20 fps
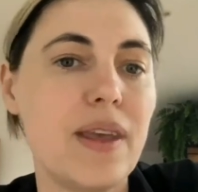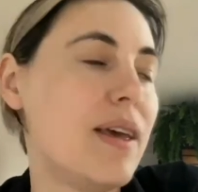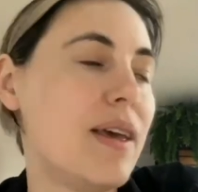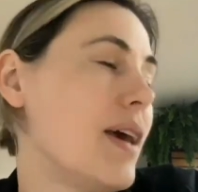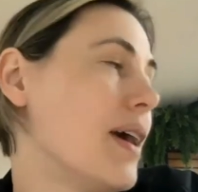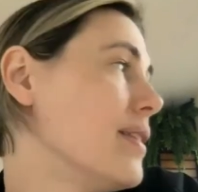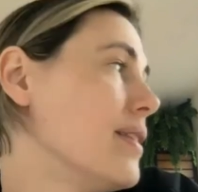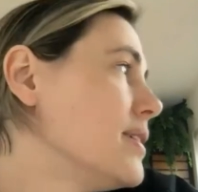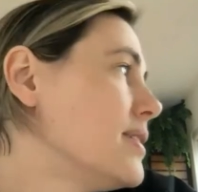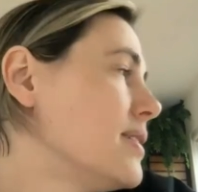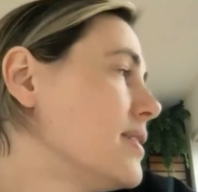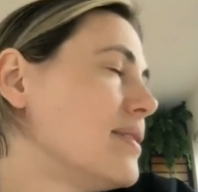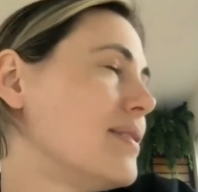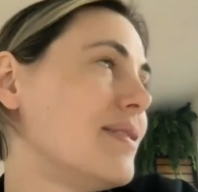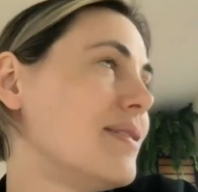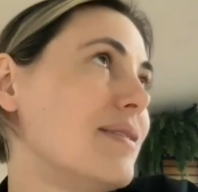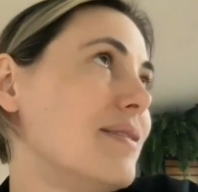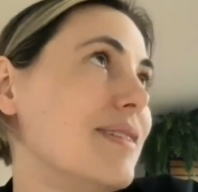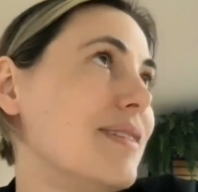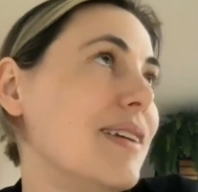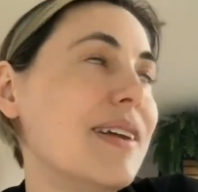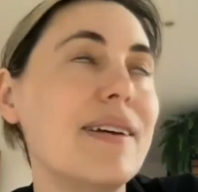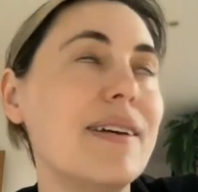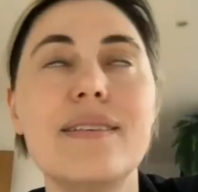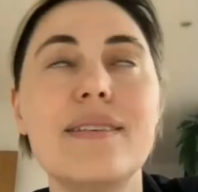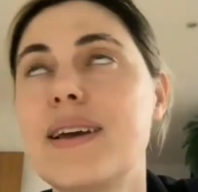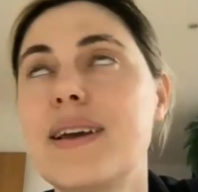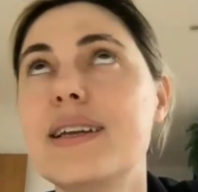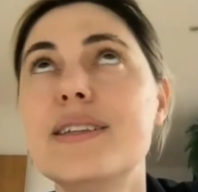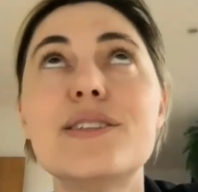And this is, you know,
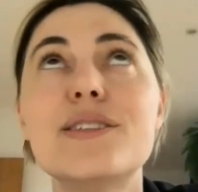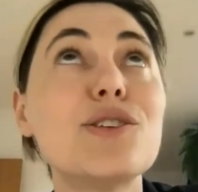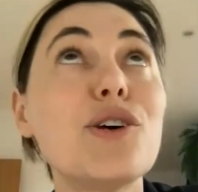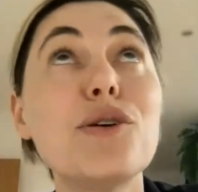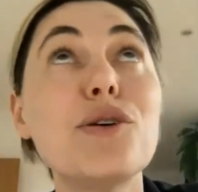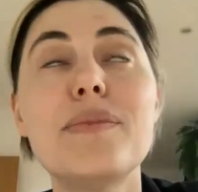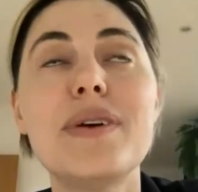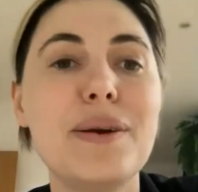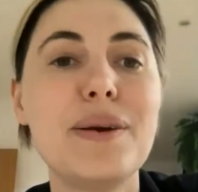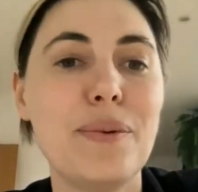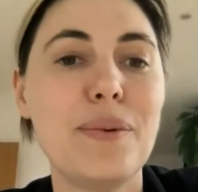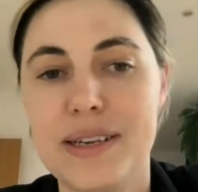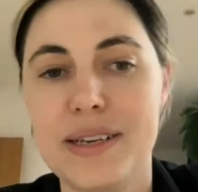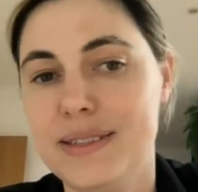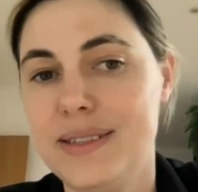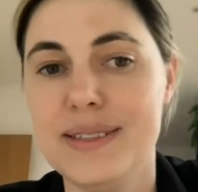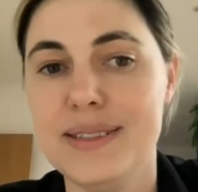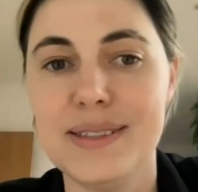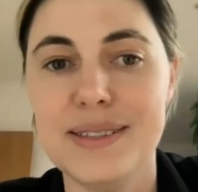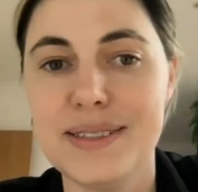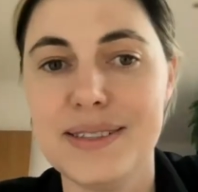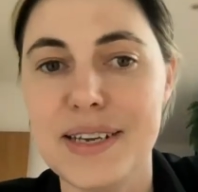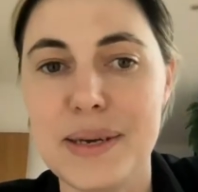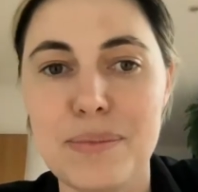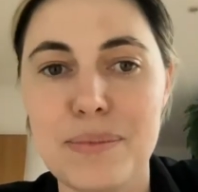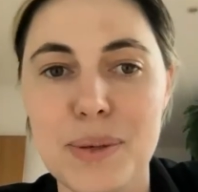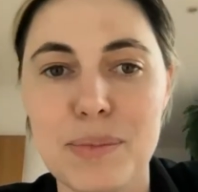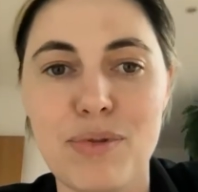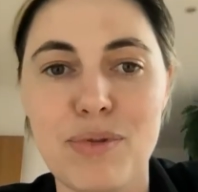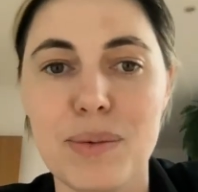in so many ways, this is
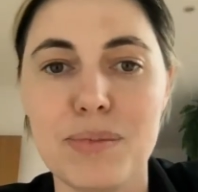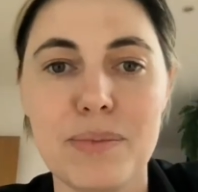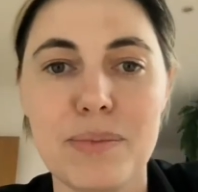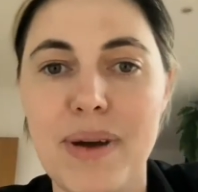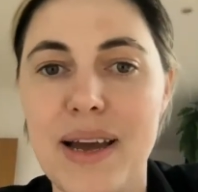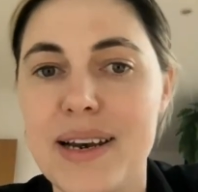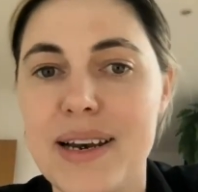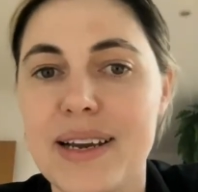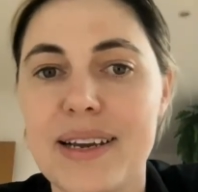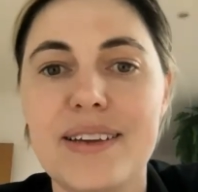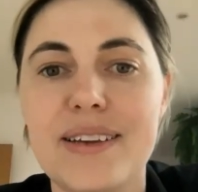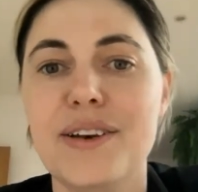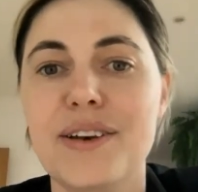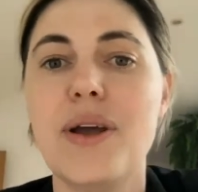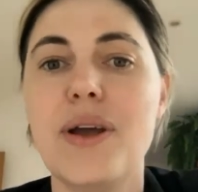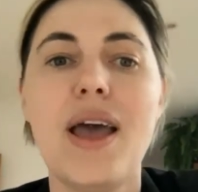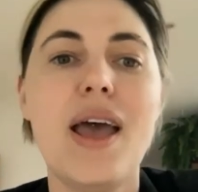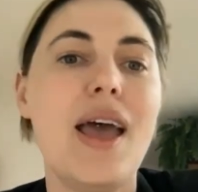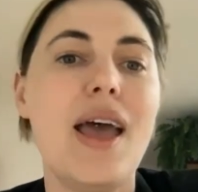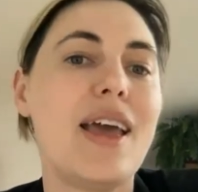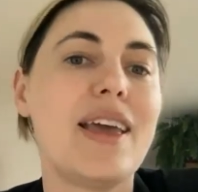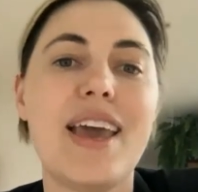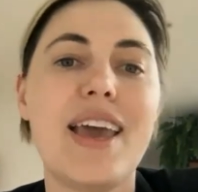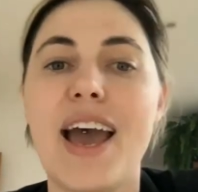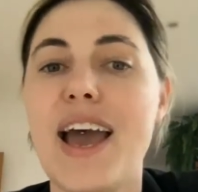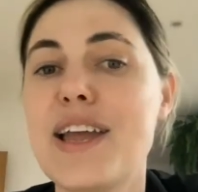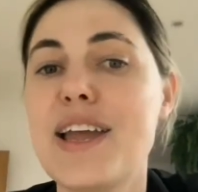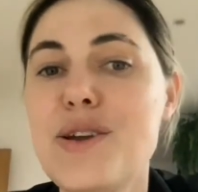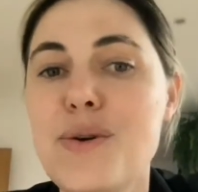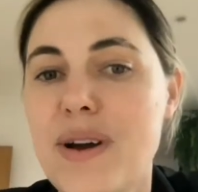deeply problematic. You know,
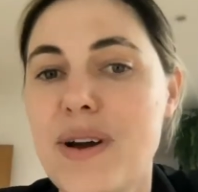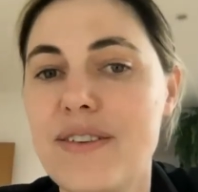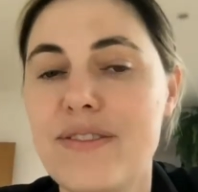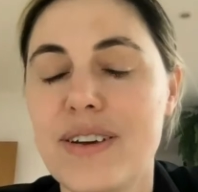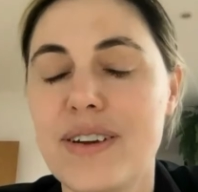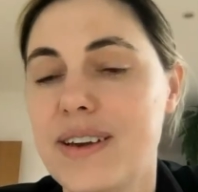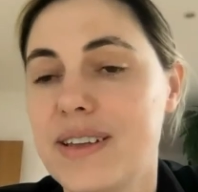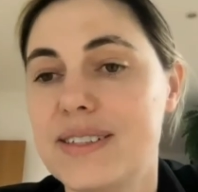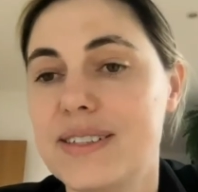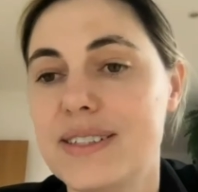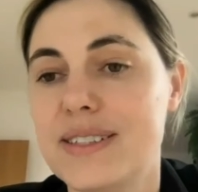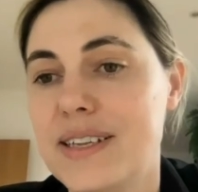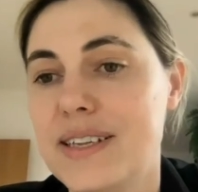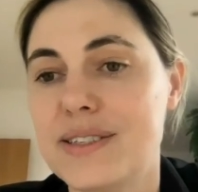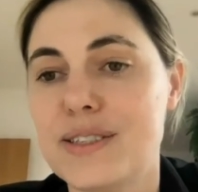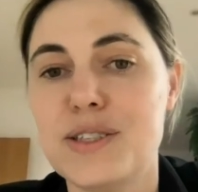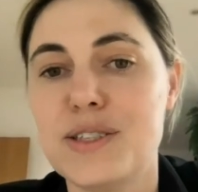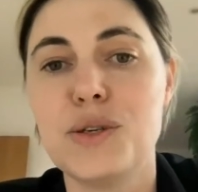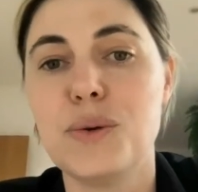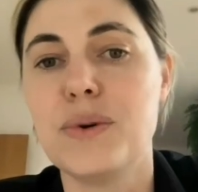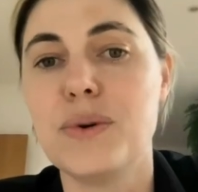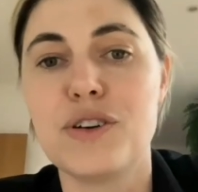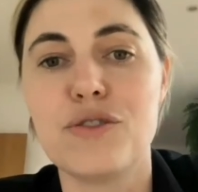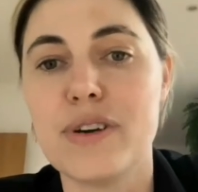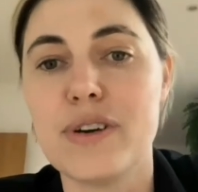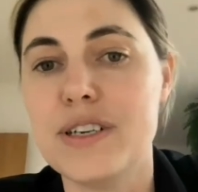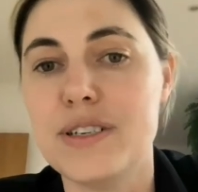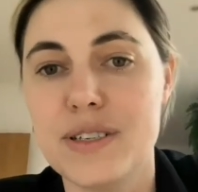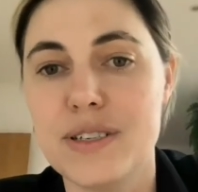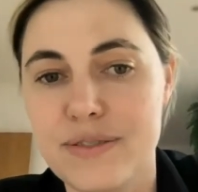can you ever consent to
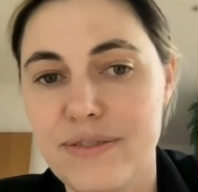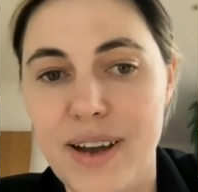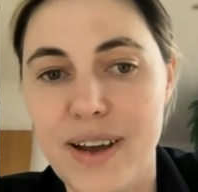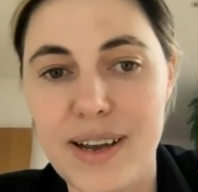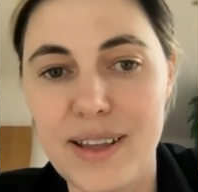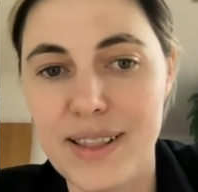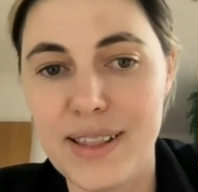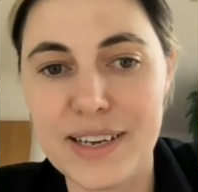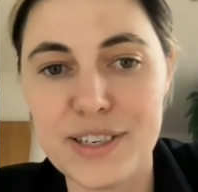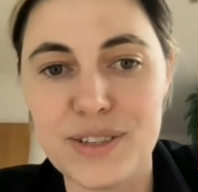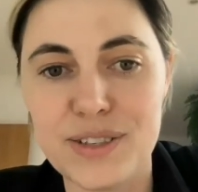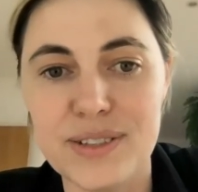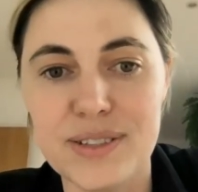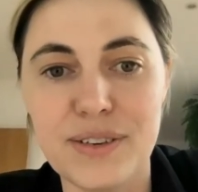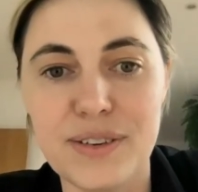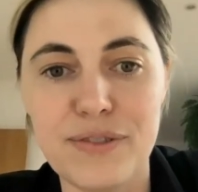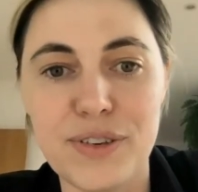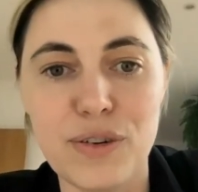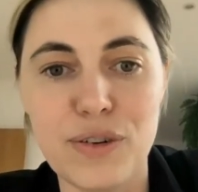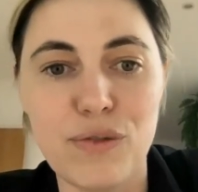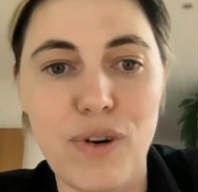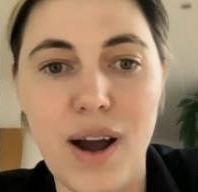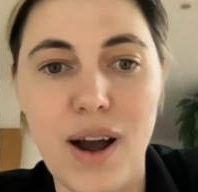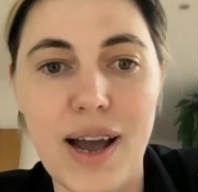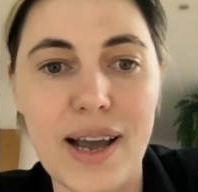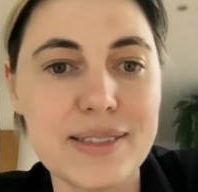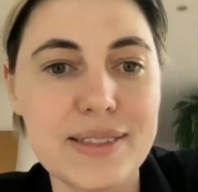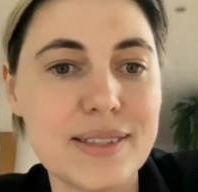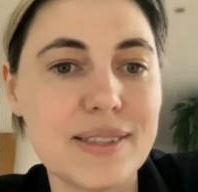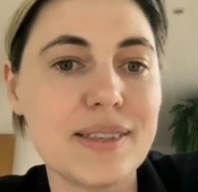egregious violations of your
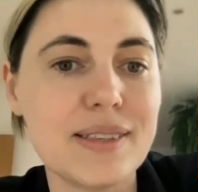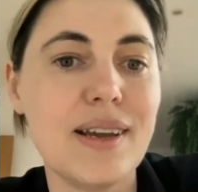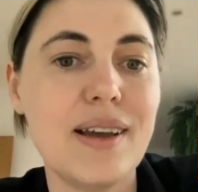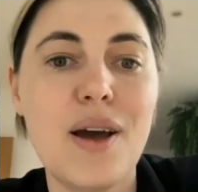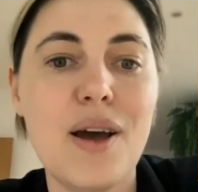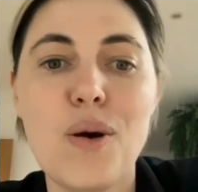rights?